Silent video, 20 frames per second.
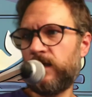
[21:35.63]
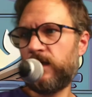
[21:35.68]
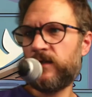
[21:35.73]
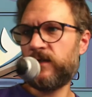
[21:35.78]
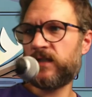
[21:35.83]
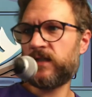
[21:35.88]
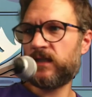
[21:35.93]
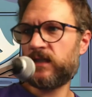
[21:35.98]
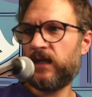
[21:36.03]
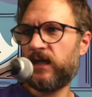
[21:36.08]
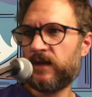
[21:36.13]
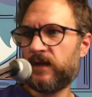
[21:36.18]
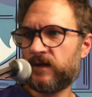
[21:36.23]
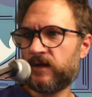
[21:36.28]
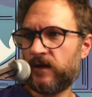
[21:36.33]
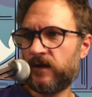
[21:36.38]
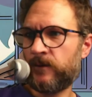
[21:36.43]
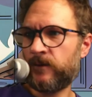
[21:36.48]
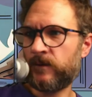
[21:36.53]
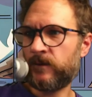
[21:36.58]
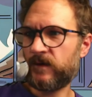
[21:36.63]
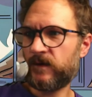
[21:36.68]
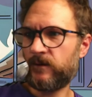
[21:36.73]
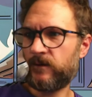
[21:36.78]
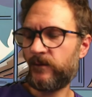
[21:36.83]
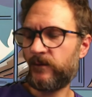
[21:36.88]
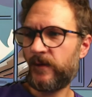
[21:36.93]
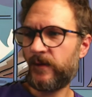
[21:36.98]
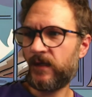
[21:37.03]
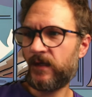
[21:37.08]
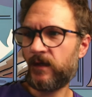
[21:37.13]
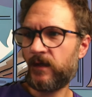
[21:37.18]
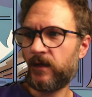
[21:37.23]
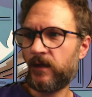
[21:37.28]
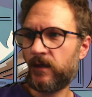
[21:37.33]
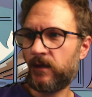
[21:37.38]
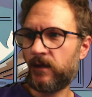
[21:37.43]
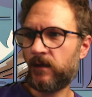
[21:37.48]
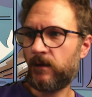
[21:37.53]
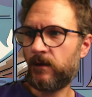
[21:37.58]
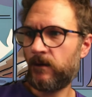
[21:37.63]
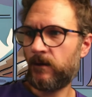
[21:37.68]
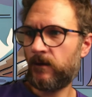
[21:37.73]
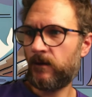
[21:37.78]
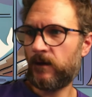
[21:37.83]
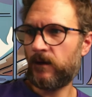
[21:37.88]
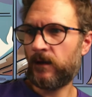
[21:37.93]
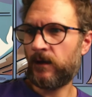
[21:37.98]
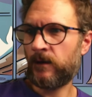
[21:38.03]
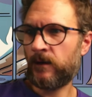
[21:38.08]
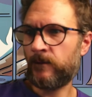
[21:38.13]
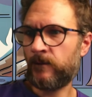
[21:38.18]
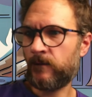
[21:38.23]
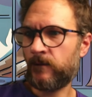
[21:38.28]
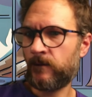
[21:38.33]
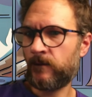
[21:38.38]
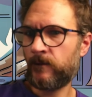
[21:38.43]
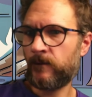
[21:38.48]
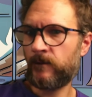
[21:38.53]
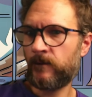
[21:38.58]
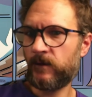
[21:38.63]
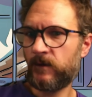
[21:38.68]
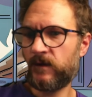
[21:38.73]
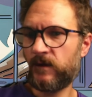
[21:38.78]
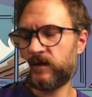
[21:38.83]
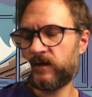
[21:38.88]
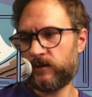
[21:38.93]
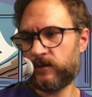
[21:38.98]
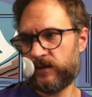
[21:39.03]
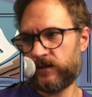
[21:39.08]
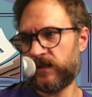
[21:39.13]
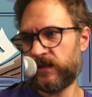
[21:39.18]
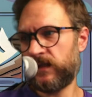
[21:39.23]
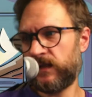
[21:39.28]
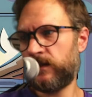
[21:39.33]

I should get some, some pretty good um, distortion.